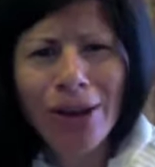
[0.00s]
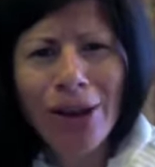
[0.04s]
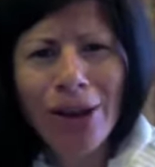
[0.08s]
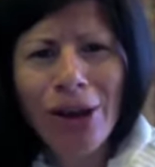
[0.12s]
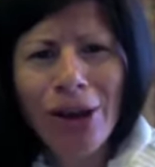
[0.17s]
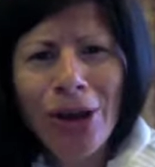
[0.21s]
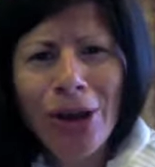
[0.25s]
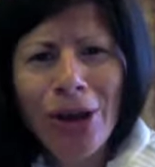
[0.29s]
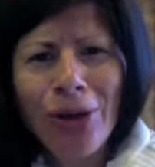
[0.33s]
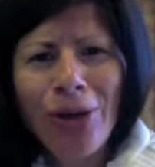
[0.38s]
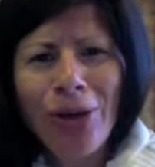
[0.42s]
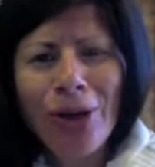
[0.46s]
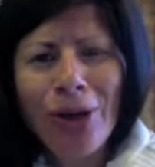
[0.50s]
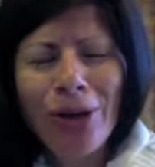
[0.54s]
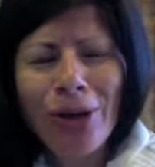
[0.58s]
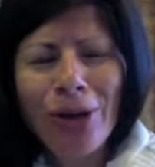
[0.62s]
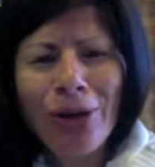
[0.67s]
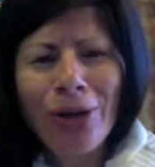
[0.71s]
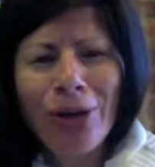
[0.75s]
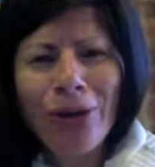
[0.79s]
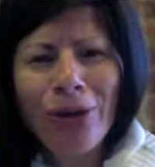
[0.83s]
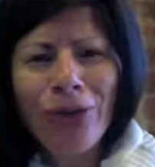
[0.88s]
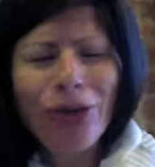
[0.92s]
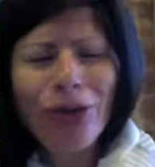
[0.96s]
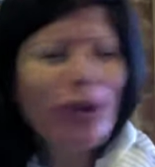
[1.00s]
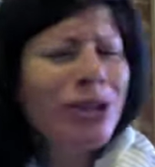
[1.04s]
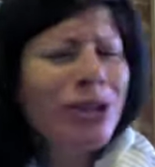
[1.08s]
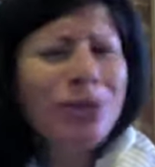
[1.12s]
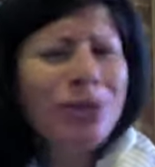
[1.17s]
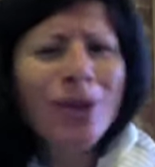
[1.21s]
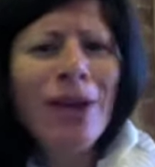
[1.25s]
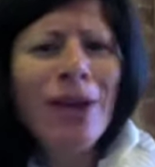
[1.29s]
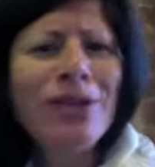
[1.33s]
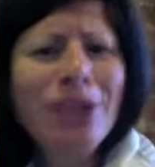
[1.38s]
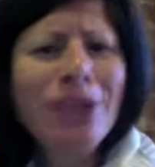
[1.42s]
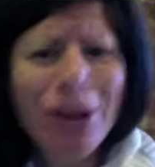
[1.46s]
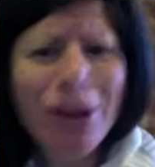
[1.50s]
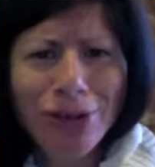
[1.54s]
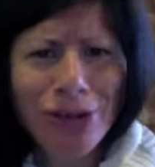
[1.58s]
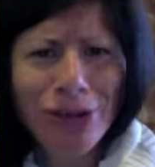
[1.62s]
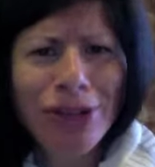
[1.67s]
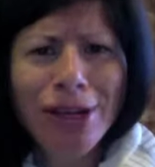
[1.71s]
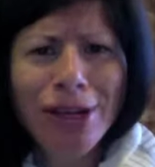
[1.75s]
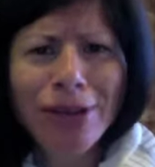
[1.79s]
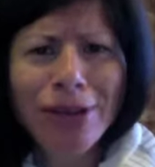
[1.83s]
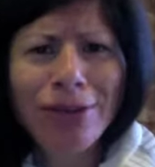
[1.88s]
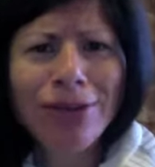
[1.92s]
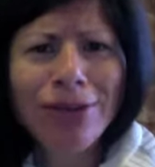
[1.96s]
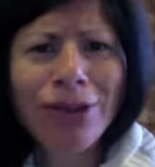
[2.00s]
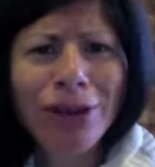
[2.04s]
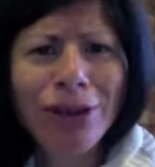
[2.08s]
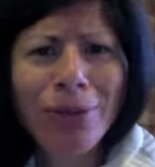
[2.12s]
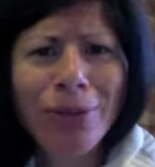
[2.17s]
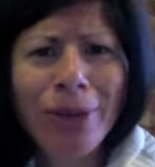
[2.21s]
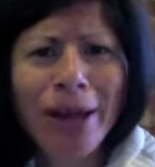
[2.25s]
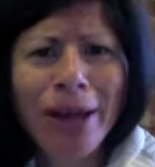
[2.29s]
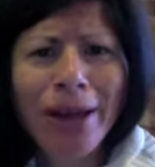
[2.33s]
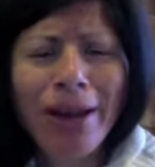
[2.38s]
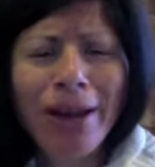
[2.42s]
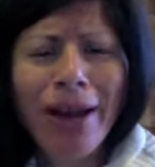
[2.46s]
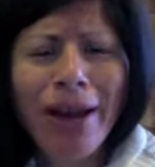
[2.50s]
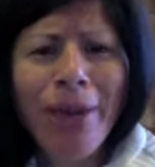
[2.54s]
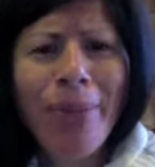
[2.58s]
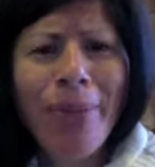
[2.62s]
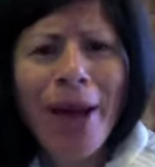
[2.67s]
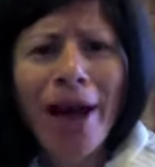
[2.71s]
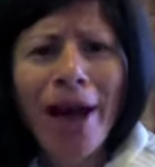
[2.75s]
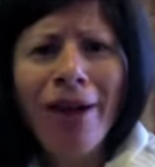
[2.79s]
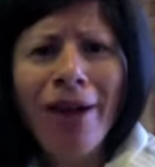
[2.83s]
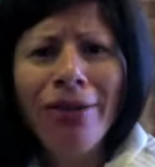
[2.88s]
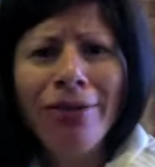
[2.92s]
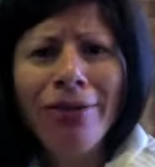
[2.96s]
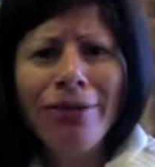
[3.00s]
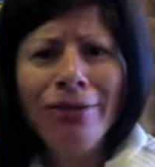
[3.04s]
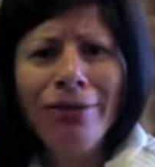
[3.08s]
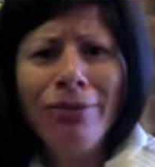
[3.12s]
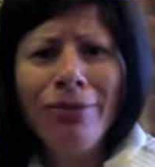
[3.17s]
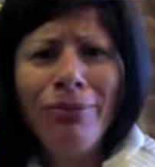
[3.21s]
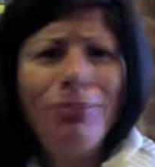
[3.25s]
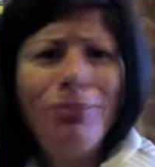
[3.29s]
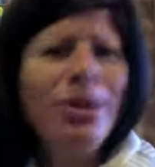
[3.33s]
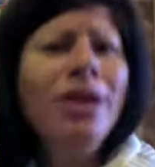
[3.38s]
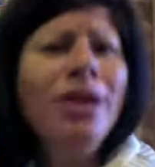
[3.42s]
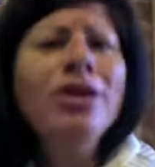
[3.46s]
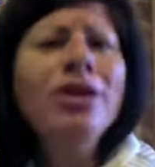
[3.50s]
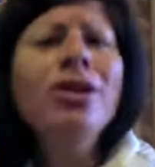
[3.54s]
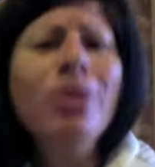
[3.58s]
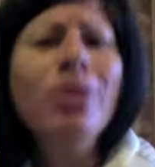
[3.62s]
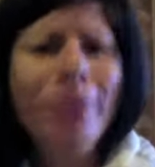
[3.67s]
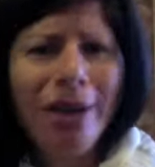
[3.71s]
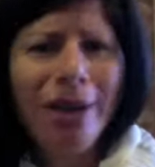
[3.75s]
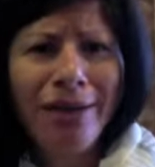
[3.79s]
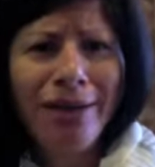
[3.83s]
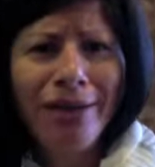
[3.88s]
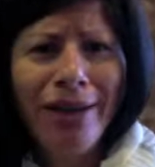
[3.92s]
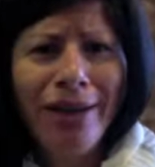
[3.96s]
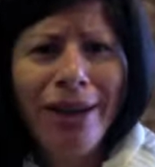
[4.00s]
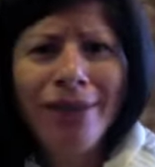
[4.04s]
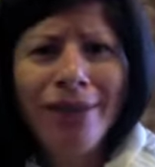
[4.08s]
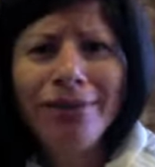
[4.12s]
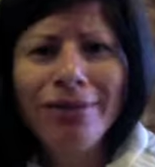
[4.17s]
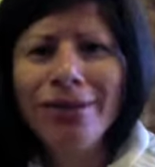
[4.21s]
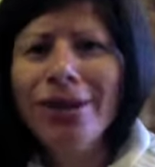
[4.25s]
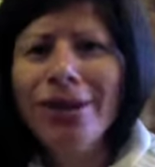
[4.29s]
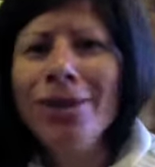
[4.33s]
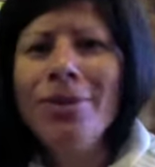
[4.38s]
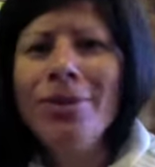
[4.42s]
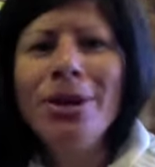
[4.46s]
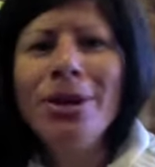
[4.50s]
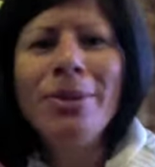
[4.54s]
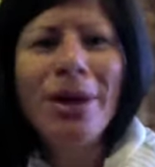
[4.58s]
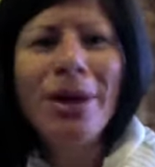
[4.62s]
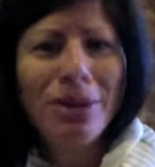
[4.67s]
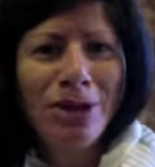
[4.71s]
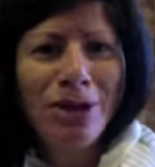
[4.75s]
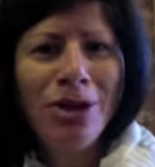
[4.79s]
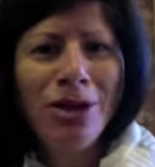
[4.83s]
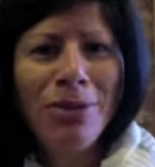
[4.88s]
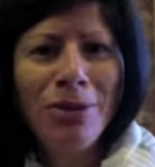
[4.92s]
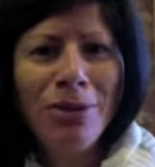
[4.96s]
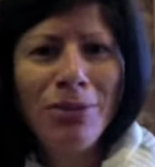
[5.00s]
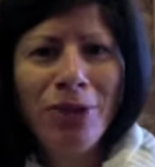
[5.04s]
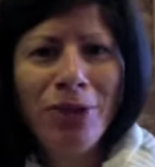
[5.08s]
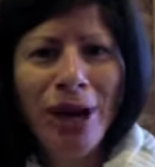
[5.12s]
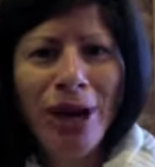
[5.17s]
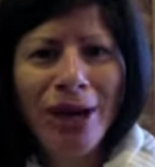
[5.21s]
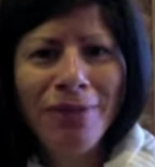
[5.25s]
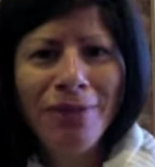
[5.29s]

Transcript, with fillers: Well, first, we have to understand a little bit about being human and a little bit about the human brain.